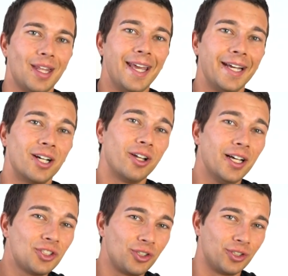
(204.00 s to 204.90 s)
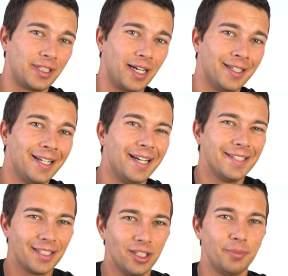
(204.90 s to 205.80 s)
A cluster set
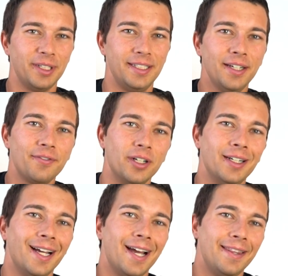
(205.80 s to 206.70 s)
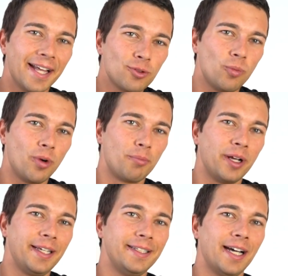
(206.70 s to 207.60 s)
is a little bit different. That's when we're
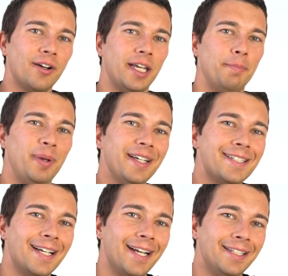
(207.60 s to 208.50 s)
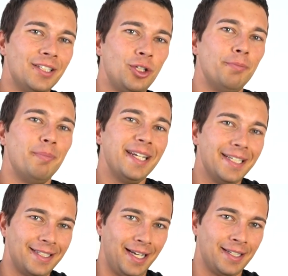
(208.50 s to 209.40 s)
breaking down a big set into mini
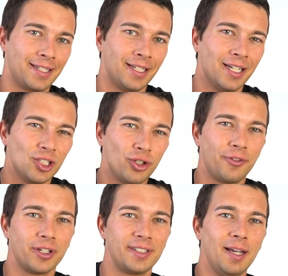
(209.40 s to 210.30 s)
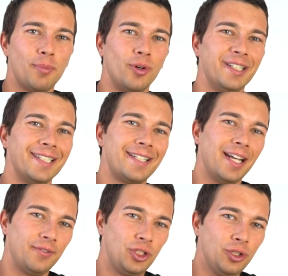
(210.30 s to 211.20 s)
sets. So for example,
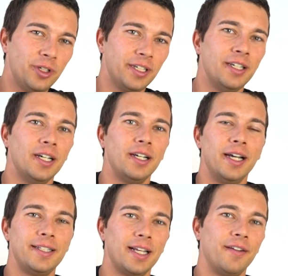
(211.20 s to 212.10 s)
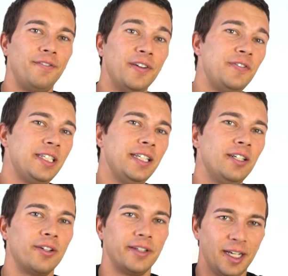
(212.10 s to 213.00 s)
instead of doing a set of 15
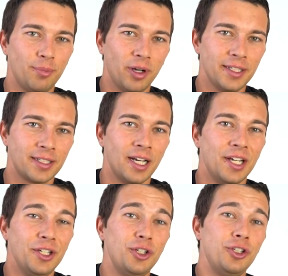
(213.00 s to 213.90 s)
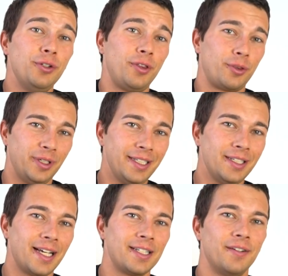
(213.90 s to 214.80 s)
on leg press, you could do 3
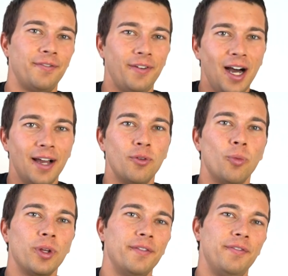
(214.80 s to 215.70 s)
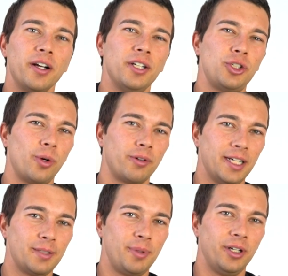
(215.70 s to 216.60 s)
sets of 5 with a very short
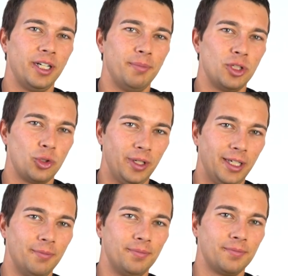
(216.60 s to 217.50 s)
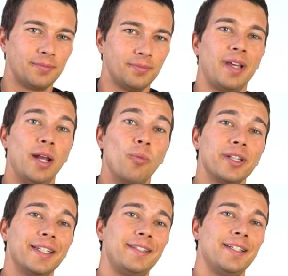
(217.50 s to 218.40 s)
rest period in between. And
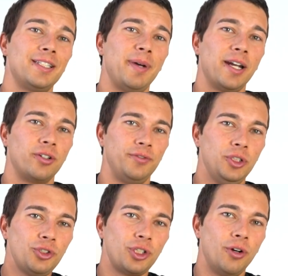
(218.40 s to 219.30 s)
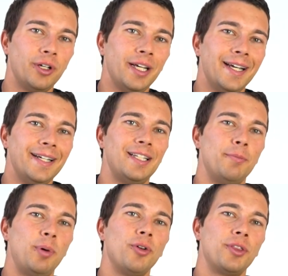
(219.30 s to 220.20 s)
what this systematic review showed is
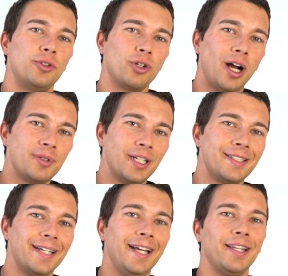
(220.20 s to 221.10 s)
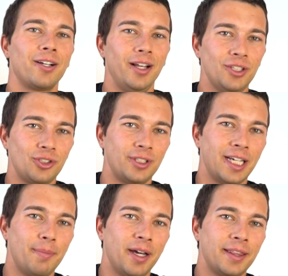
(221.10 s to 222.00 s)
that both the drop sets and the cluster
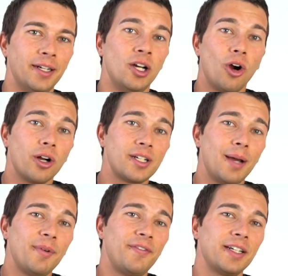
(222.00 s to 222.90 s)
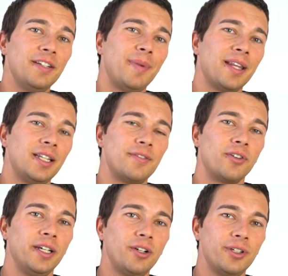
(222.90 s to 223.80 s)
set method are time-effective methods
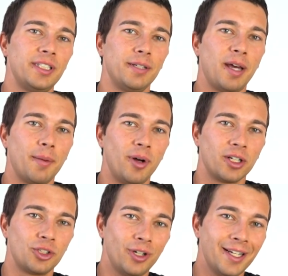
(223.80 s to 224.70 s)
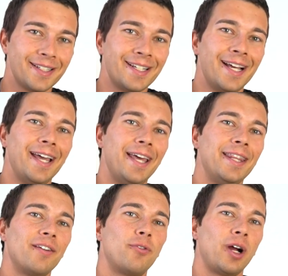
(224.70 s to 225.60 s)
for increasing metabolic stress and
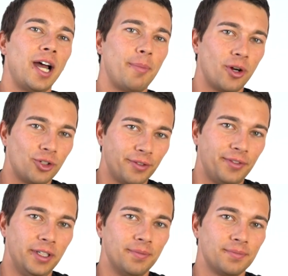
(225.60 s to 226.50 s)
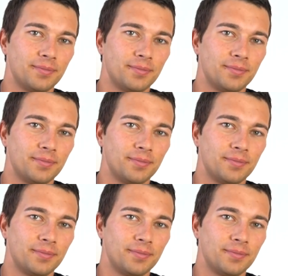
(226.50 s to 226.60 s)
therefore hypertrophy.